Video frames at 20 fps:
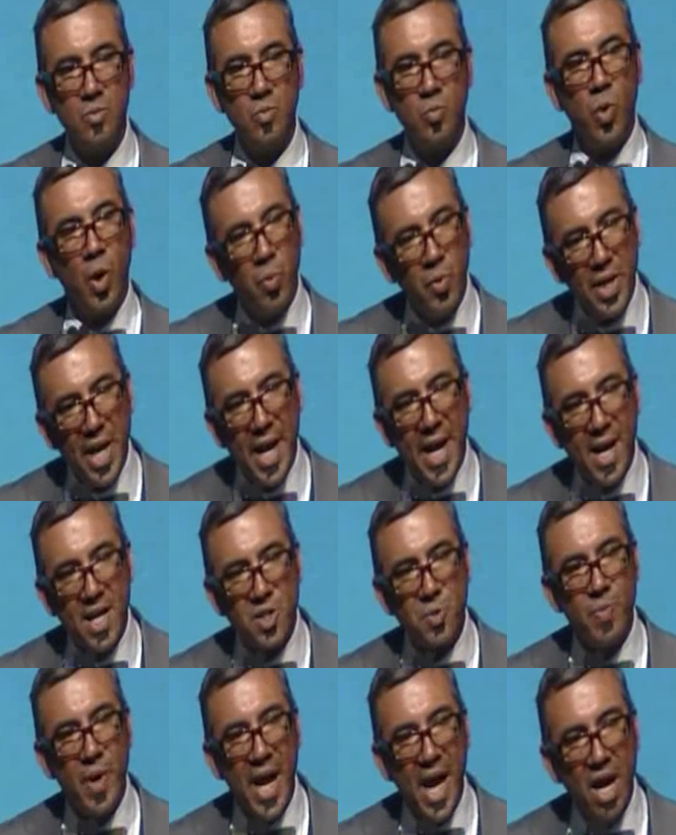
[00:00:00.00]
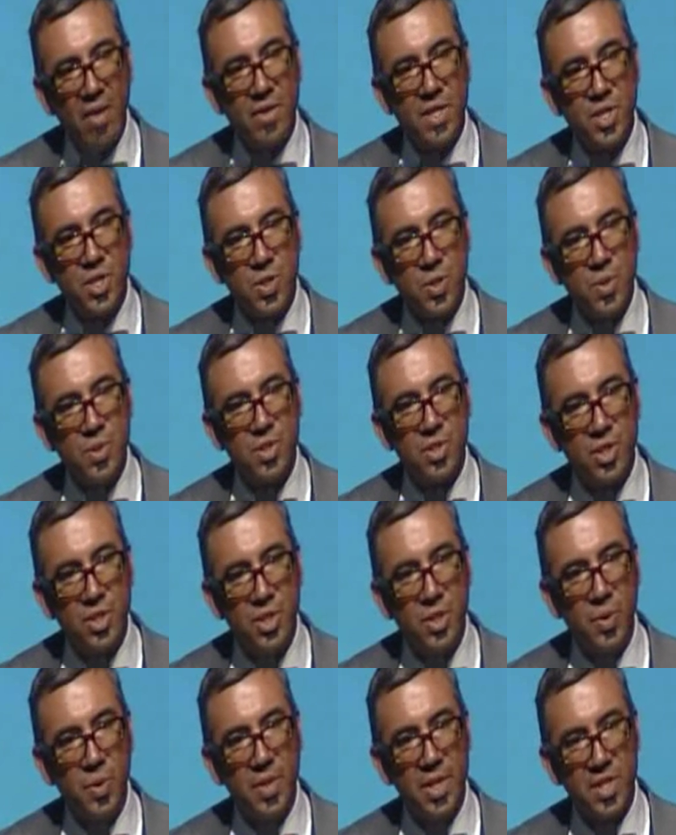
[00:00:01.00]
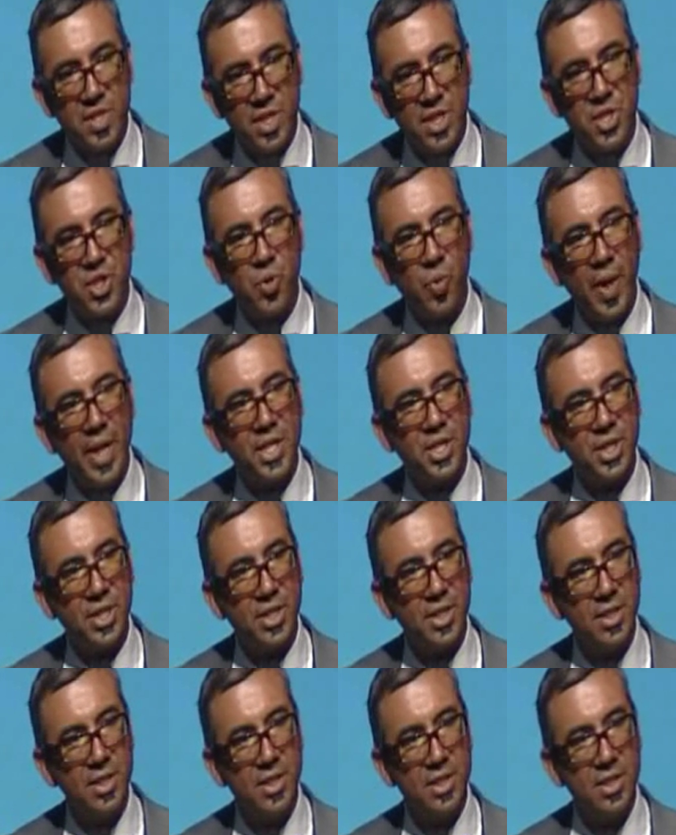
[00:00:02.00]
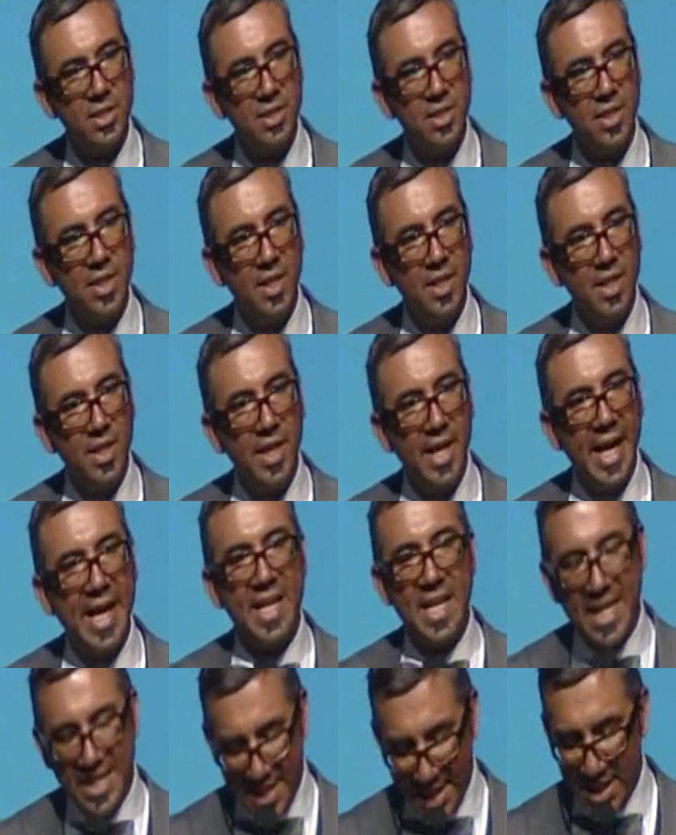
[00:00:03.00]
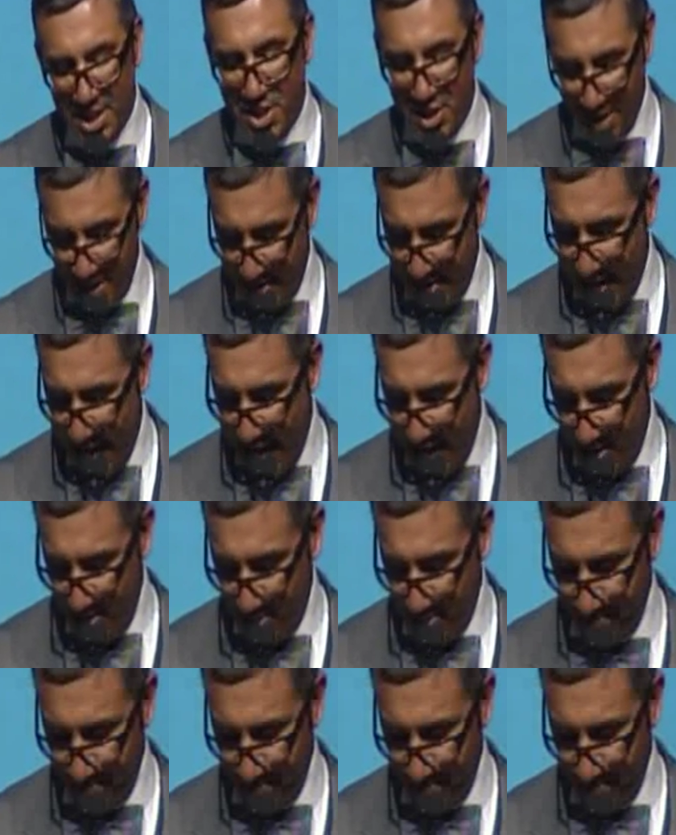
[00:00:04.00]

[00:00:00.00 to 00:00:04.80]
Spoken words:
what would I ask my AVID students to do in this situation? And I did just that.